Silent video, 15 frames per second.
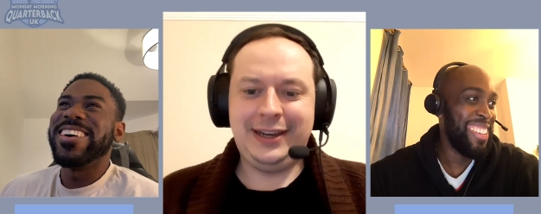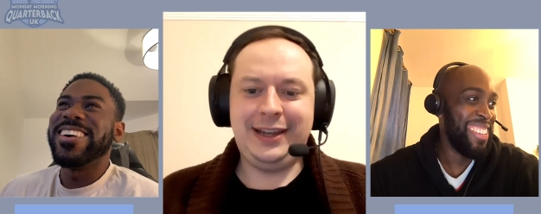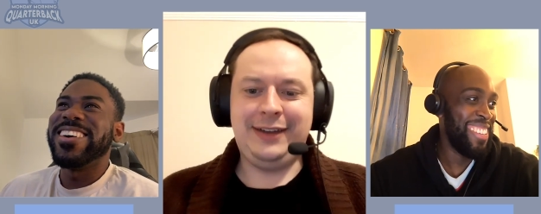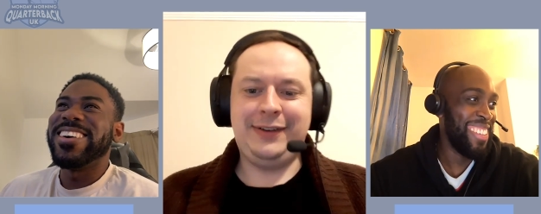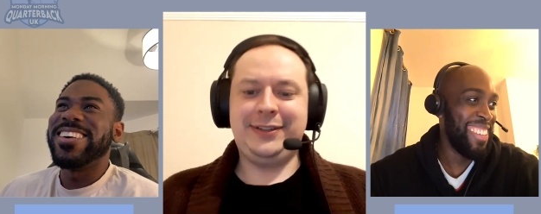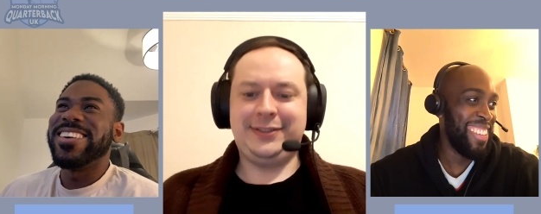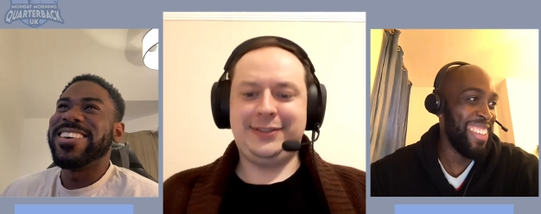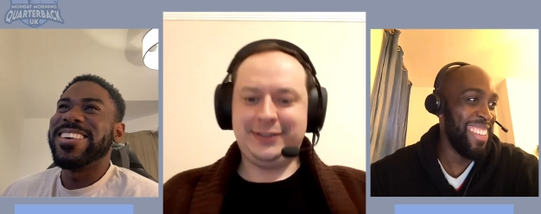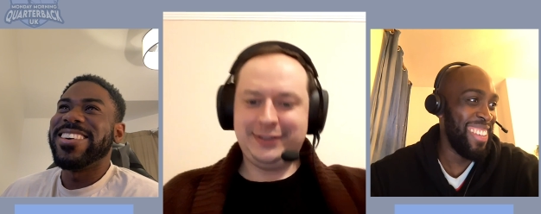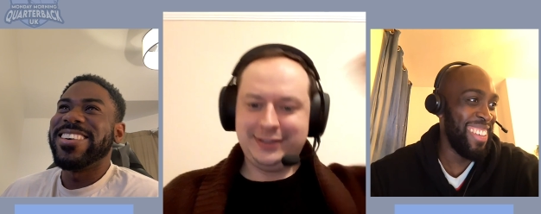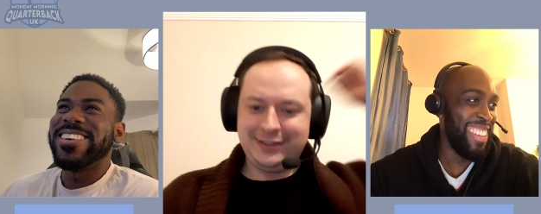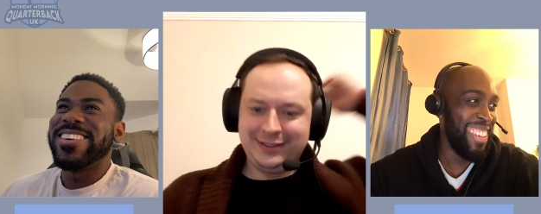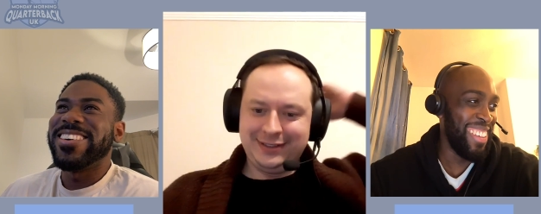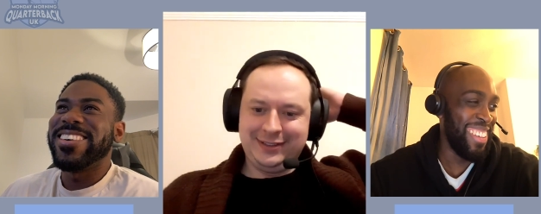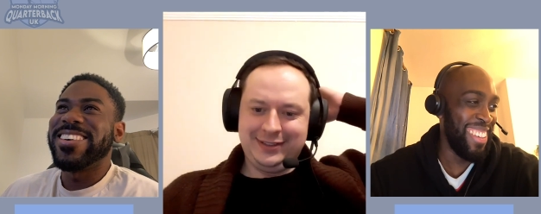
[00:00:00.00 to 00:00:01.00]
Speaker 1: Hilarious.
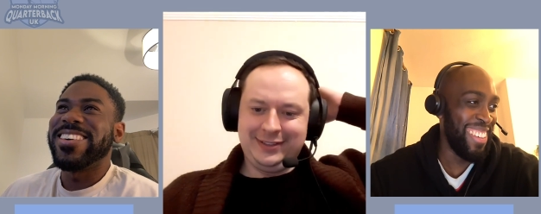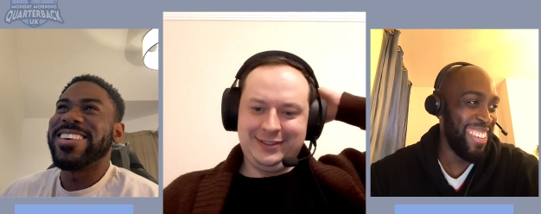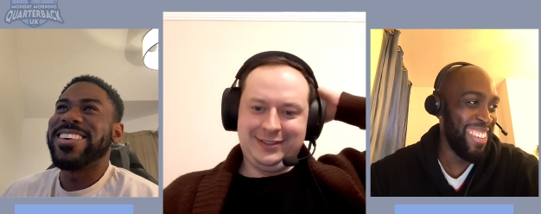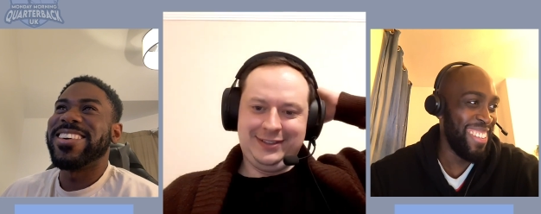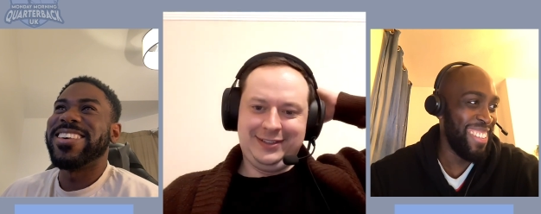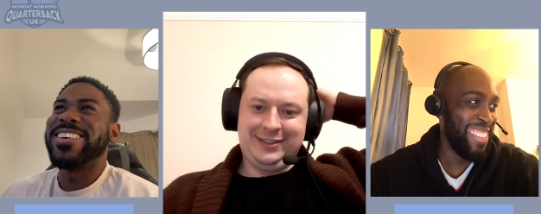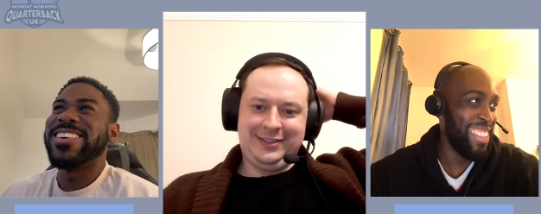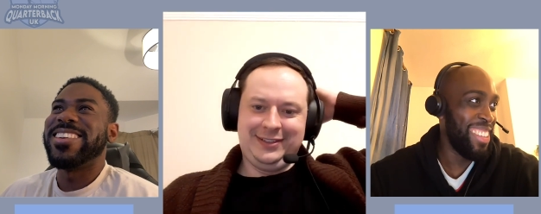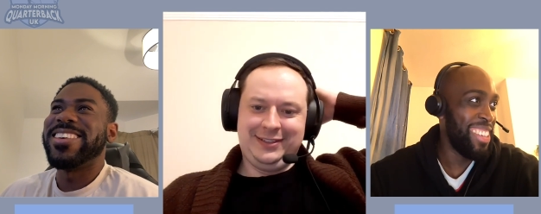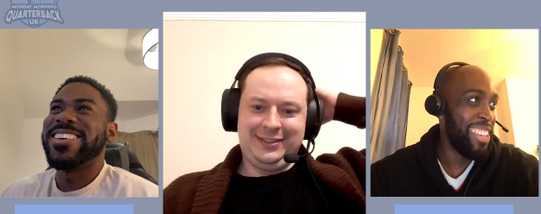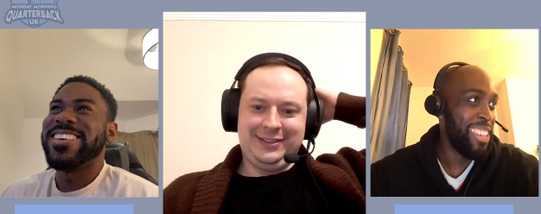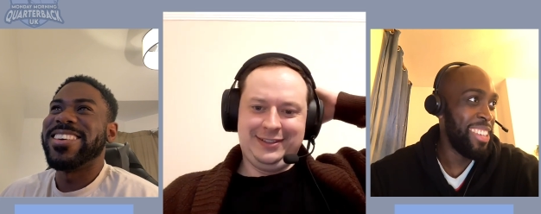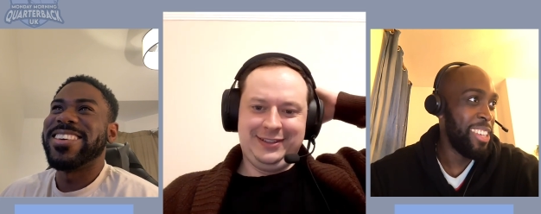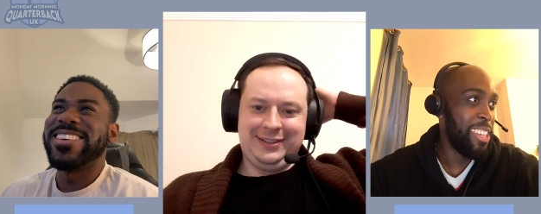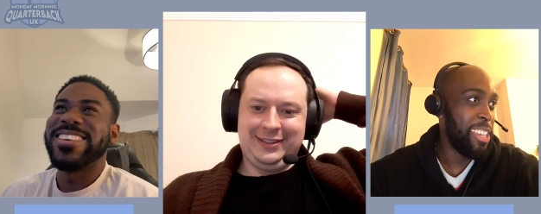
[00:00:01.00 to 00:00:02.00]
Oh.
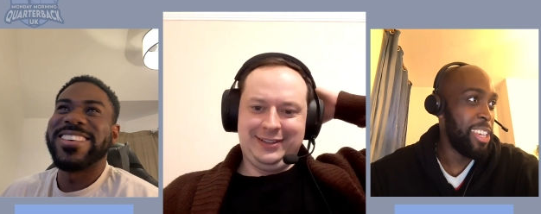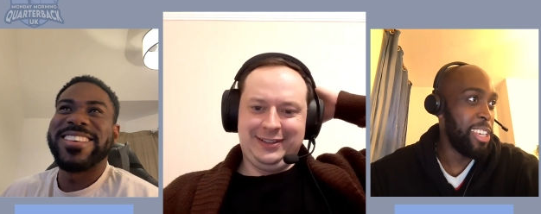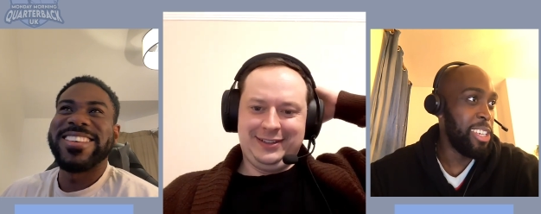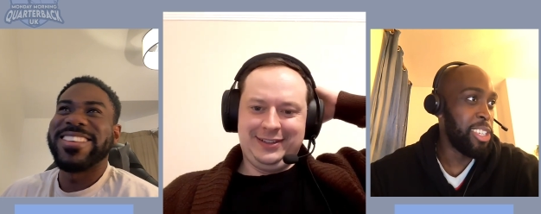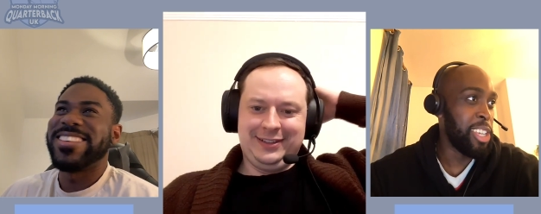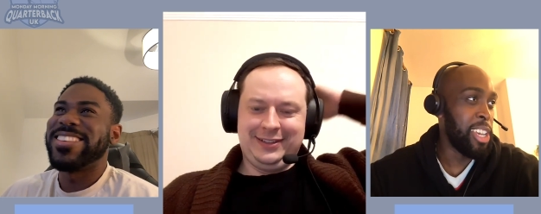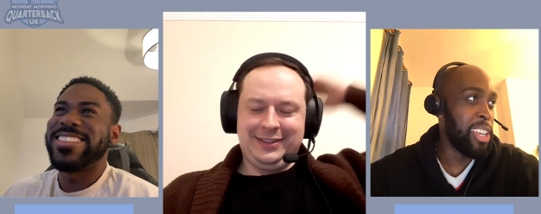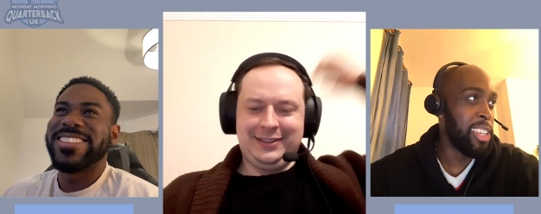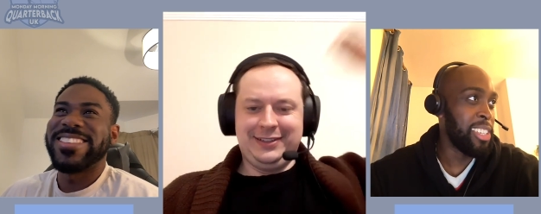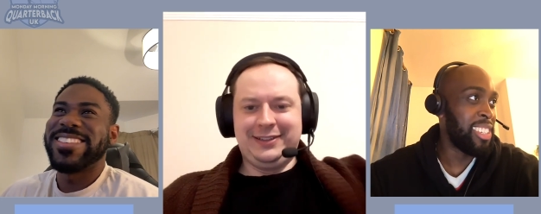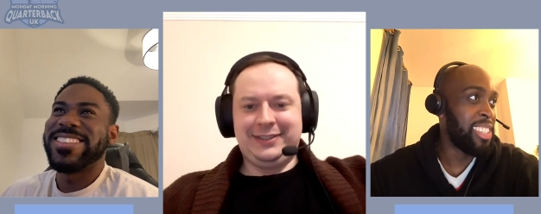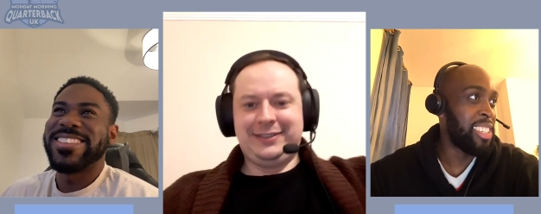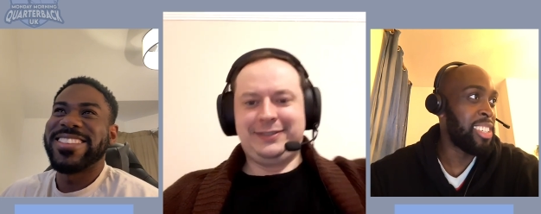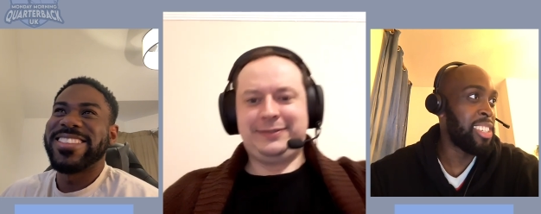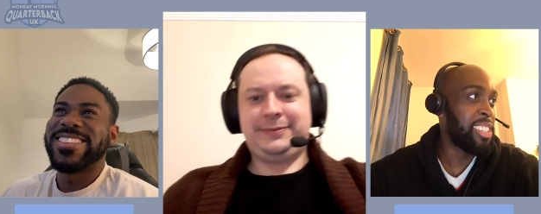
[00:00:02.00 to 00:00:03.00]
he's a uh,
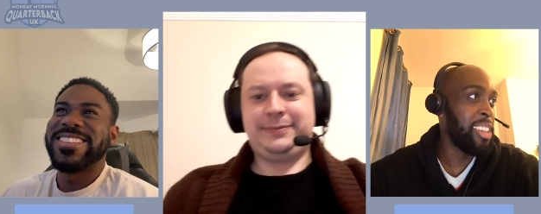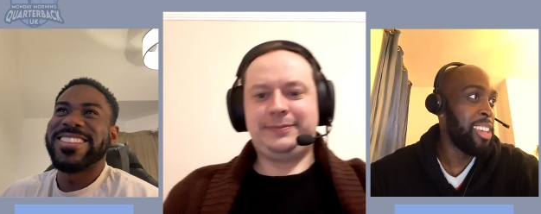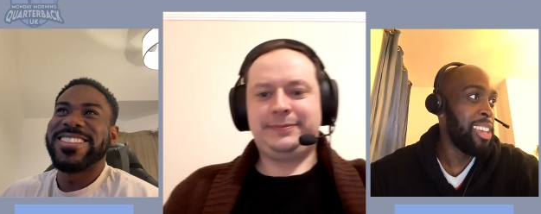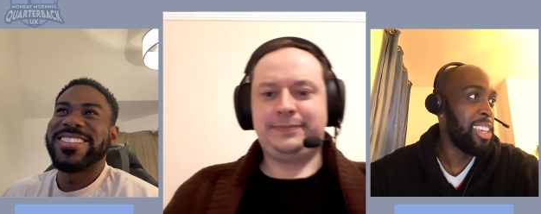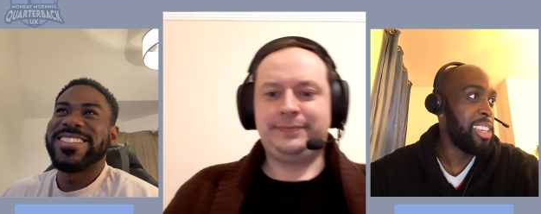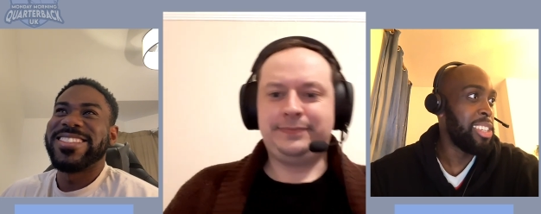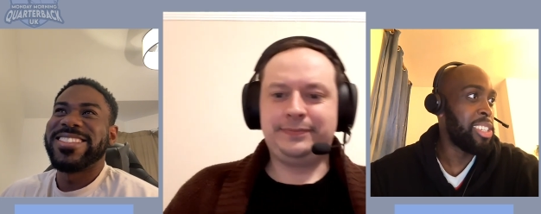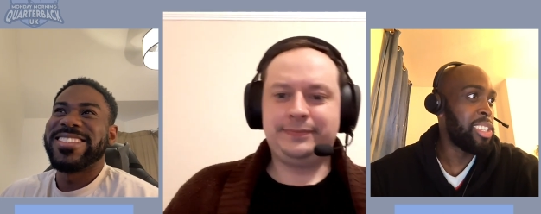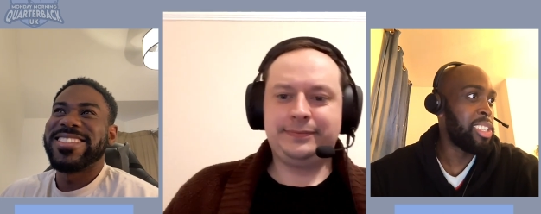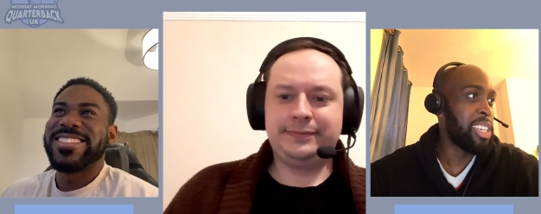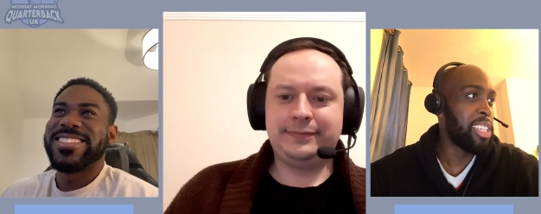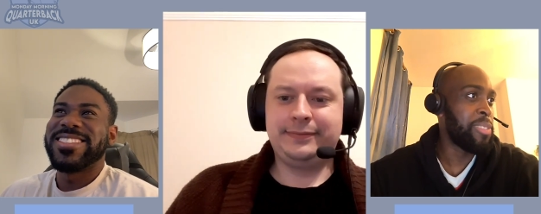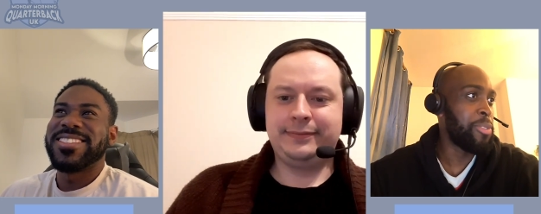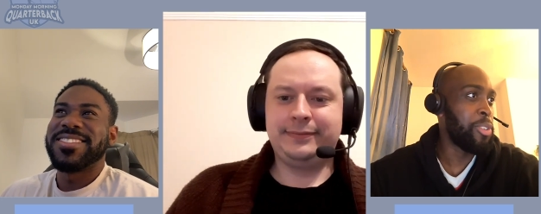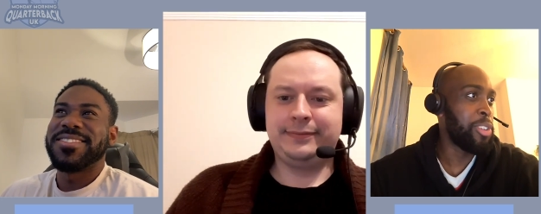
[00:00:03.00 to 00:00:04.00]
he's six
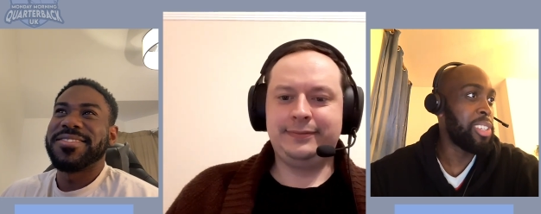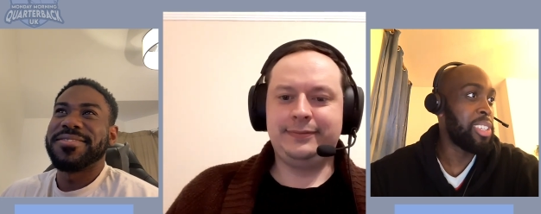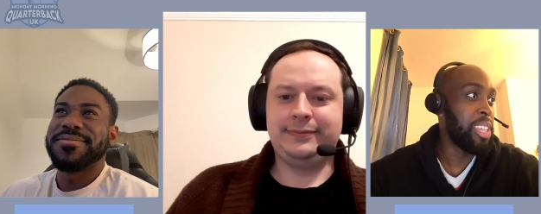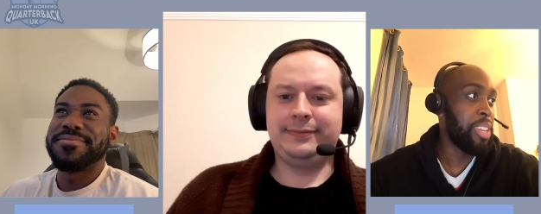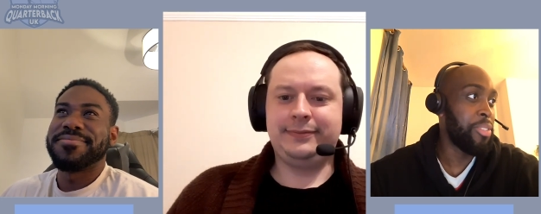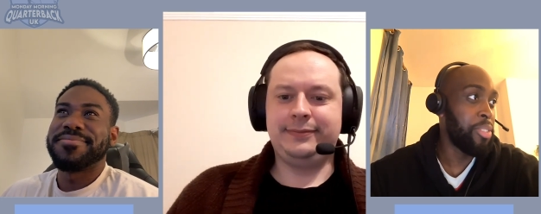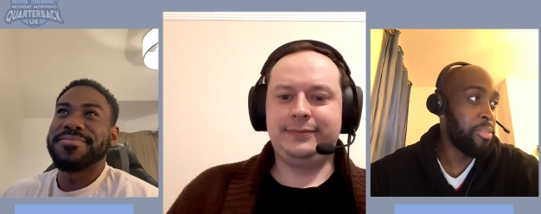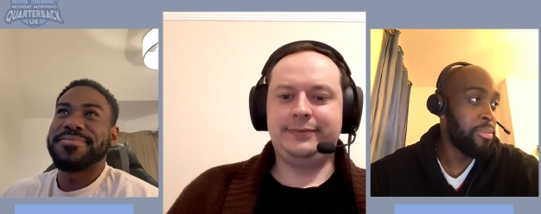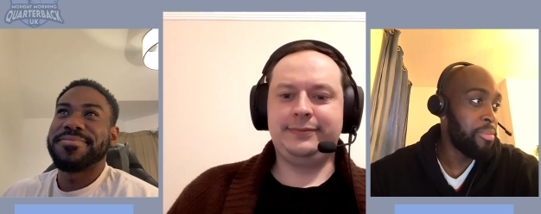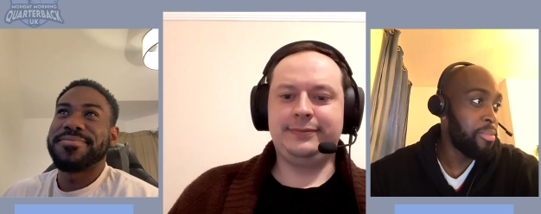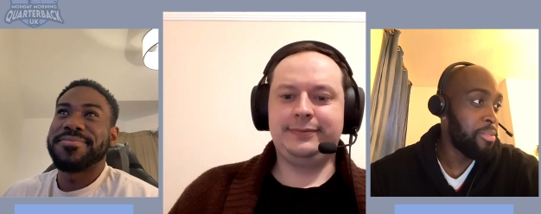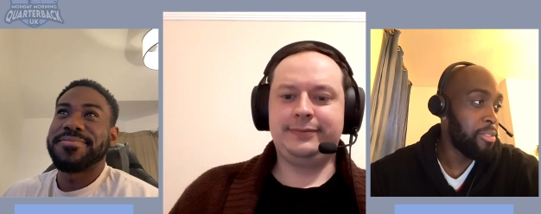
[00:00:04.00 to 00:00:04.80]
foot seven.